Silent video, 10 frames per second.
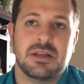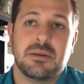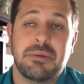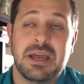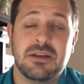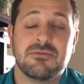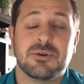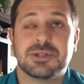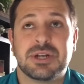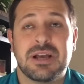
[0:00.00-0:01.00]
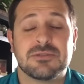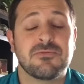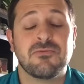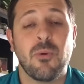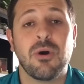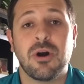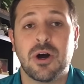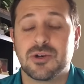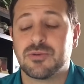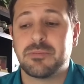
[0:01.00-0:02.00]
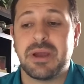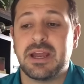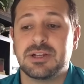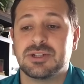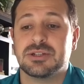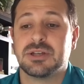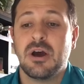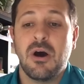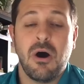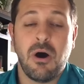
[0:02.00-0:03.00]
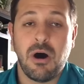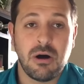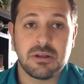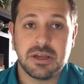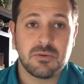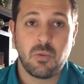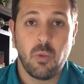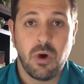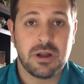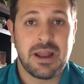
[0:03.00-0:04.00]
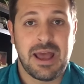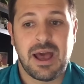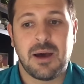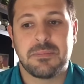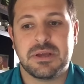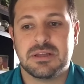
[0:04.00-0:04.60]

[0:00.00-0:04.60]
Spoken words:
and the paid version has 400 pages all in one app.